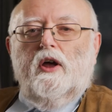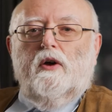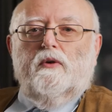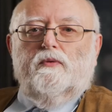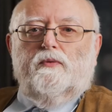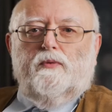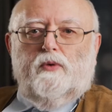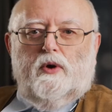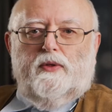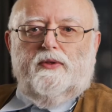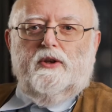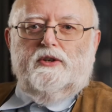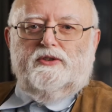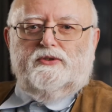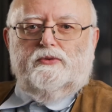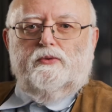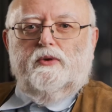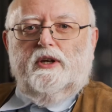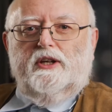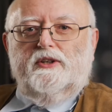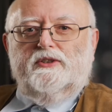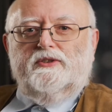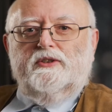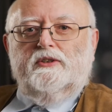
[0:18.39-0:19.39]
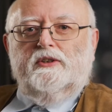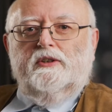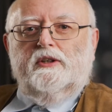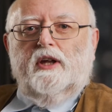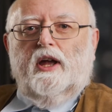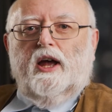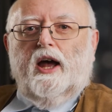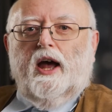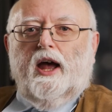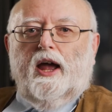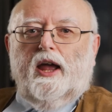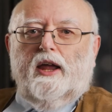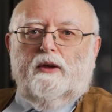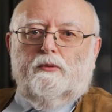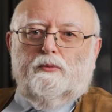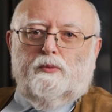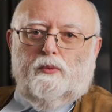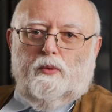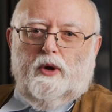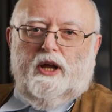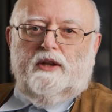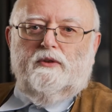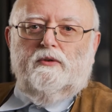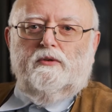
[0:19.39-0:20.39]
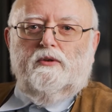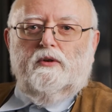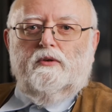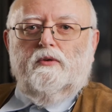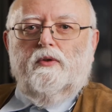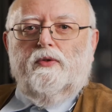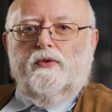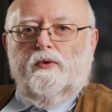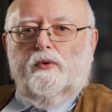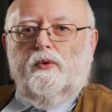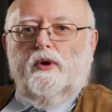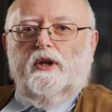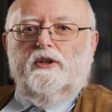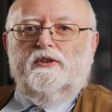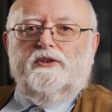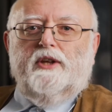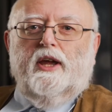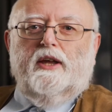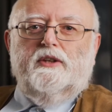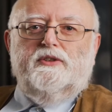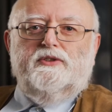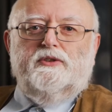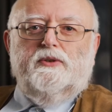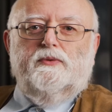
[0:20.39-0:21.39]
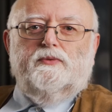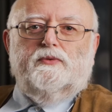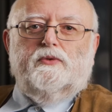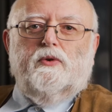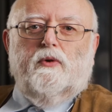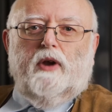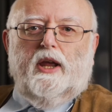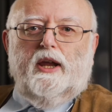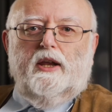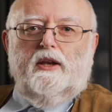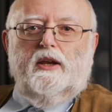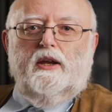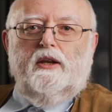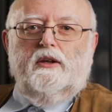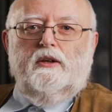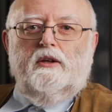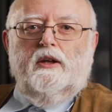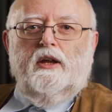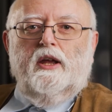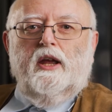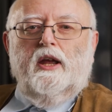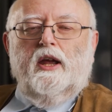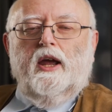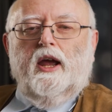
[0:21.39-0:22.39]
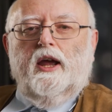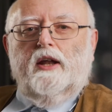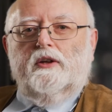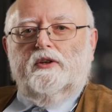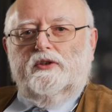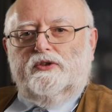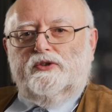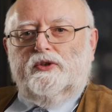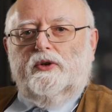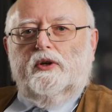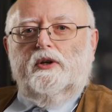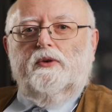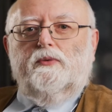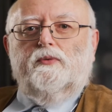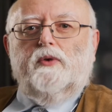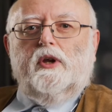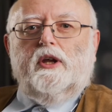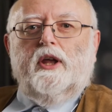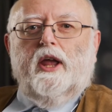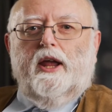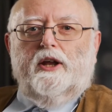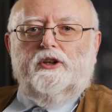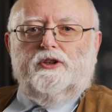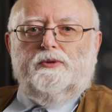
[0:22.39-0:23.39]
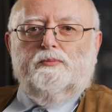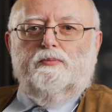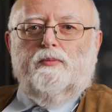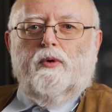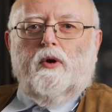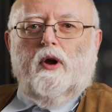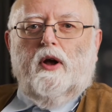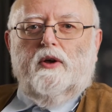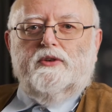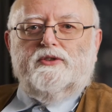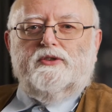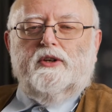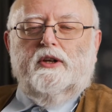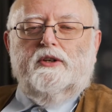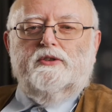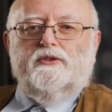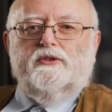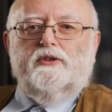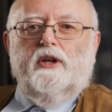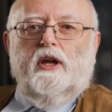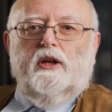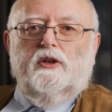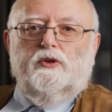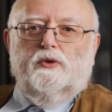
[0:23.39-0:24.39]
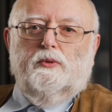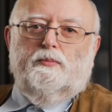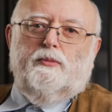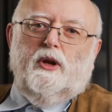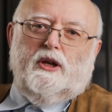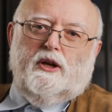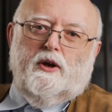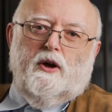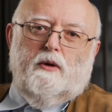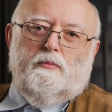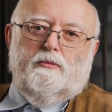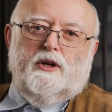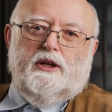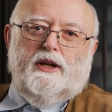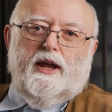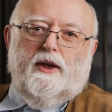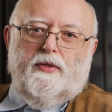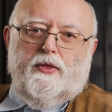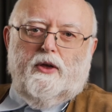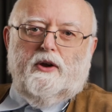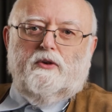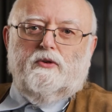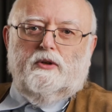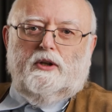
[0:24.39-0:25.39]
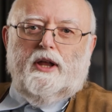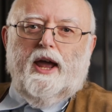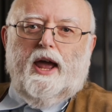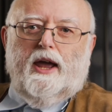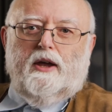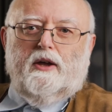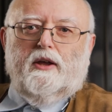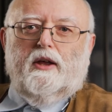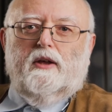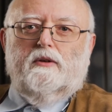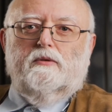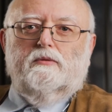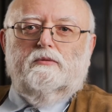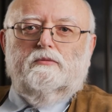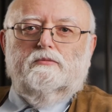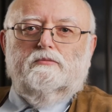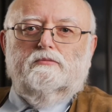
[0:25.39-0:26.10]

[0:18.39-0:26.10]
For this reason, I went through intensive training and a certification process to become an ethical hacker.